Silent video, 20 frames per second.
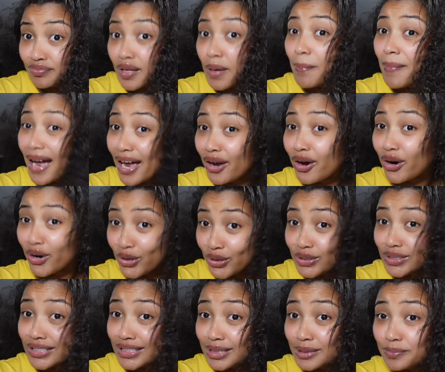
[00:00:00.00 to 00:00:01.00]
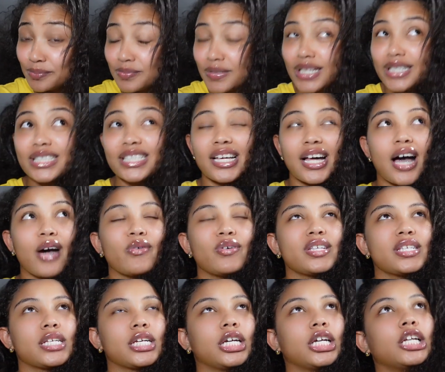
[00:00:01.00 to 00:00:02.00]
my curls until I
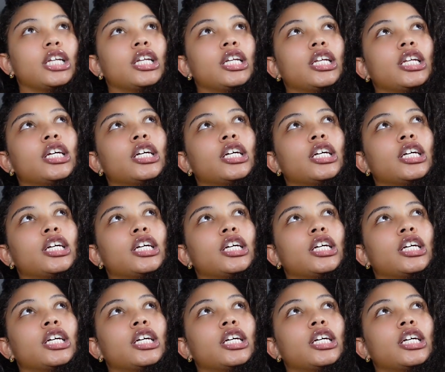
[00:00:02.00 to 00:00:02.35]
was in